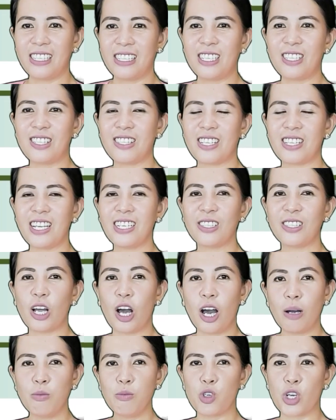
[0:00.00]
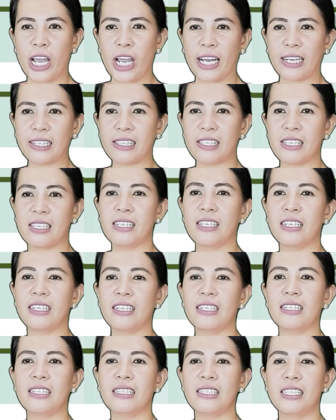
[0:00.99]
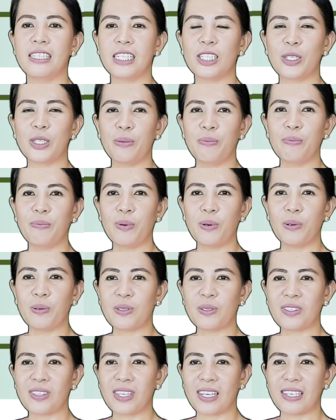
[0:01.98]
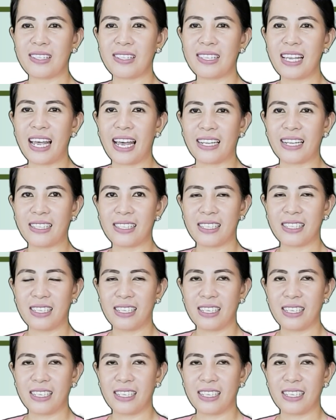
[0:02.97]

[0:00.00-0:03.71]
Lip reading: Distinct object that compose a set